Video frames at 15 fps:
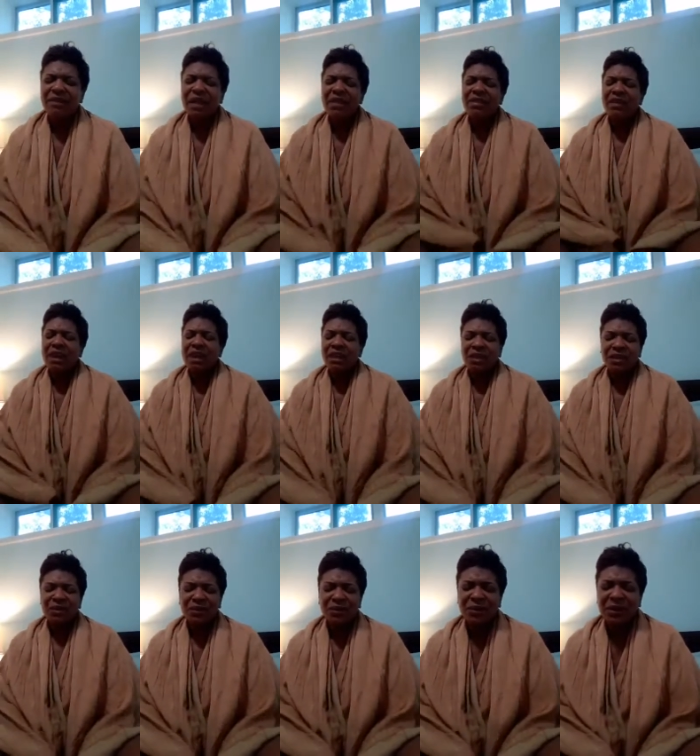I thank
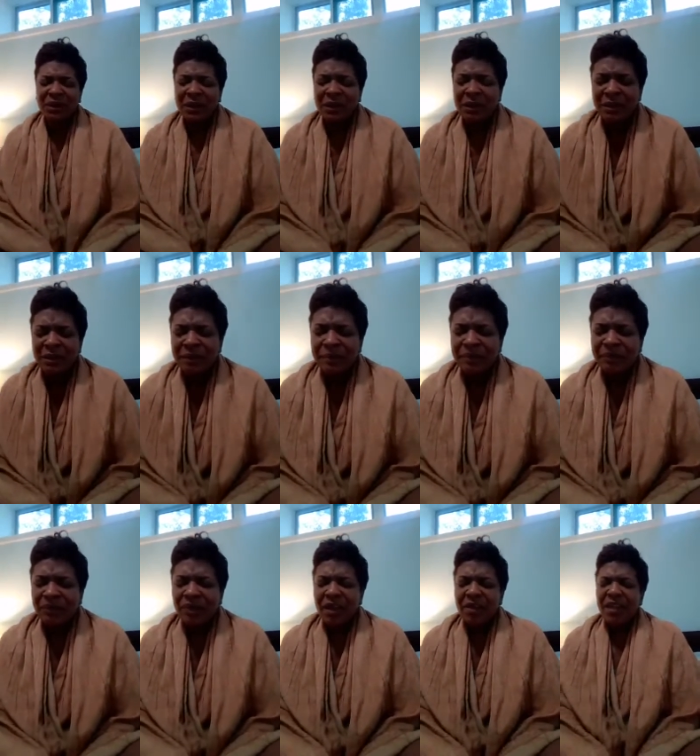you
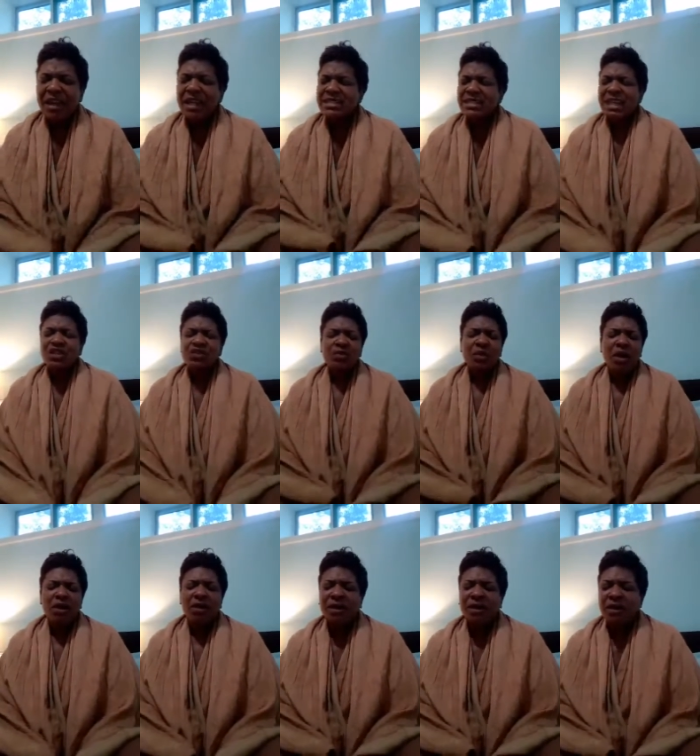that as they
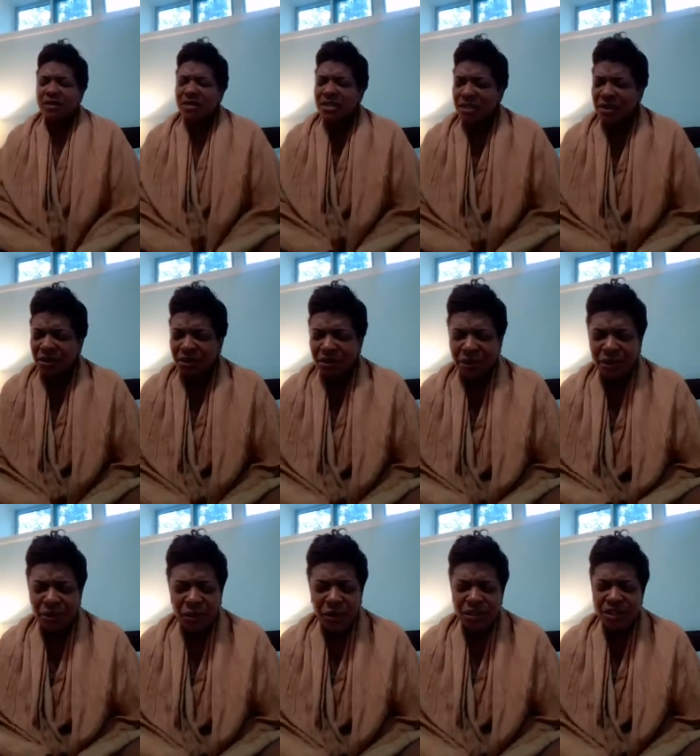draw near to you
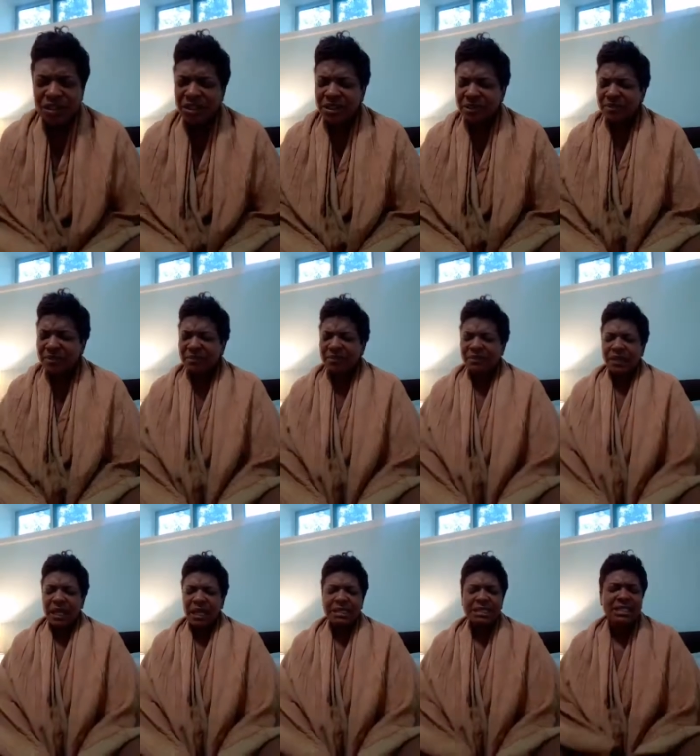in worship,
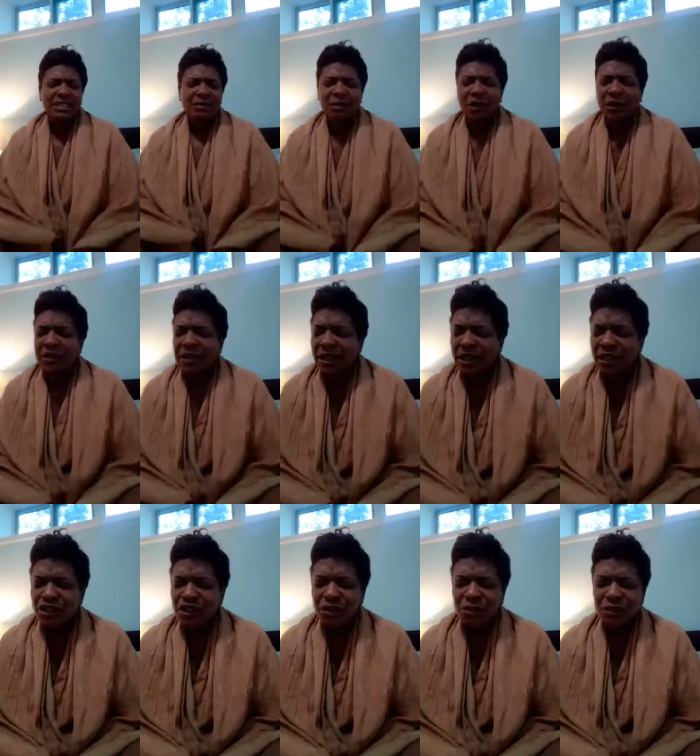in spirit, and
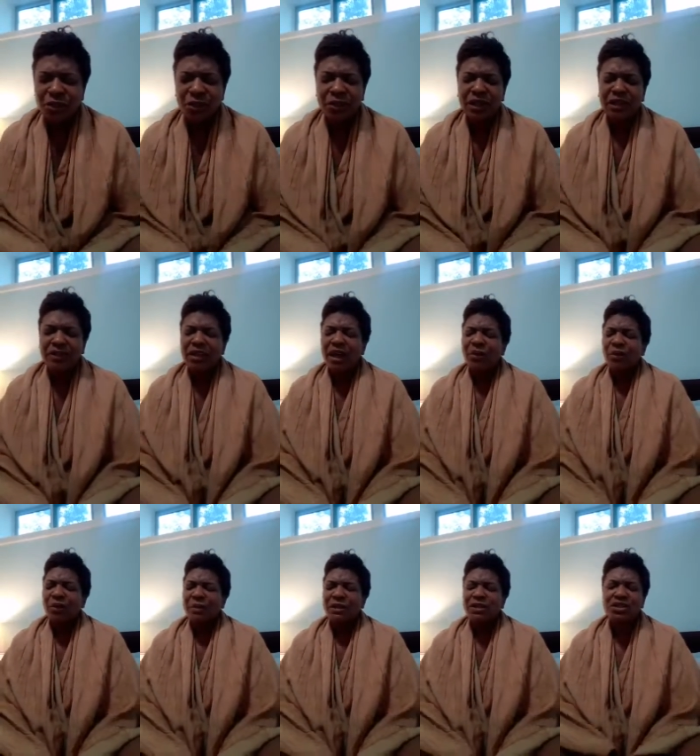in truth, that they
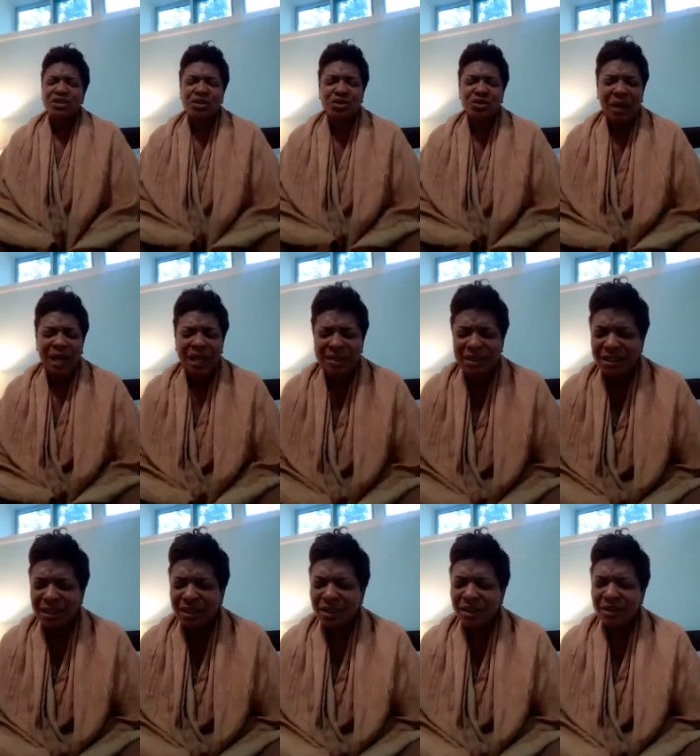will be
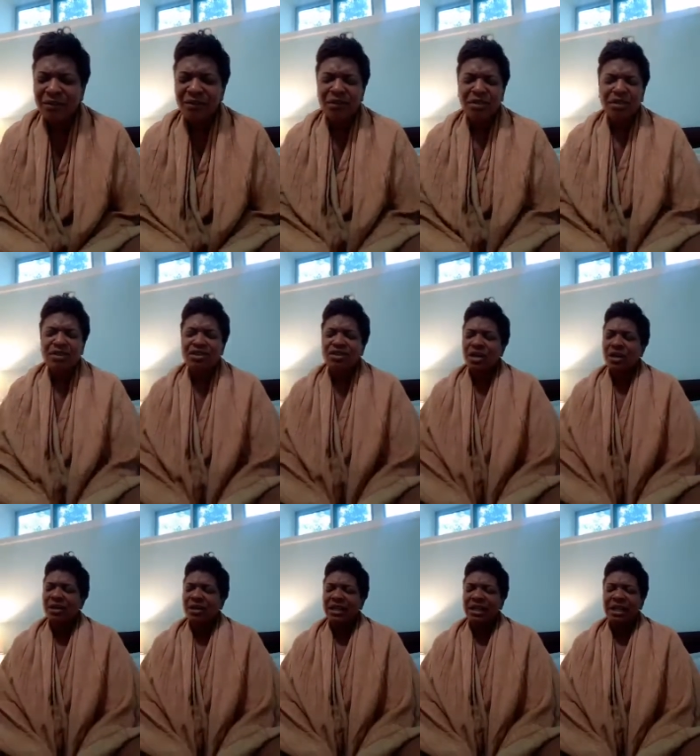strengthened for the
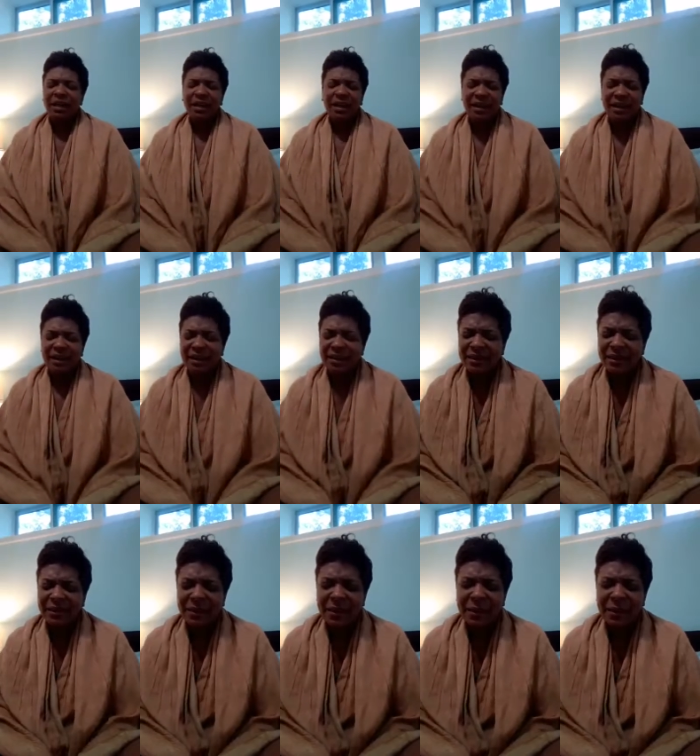journey ahead.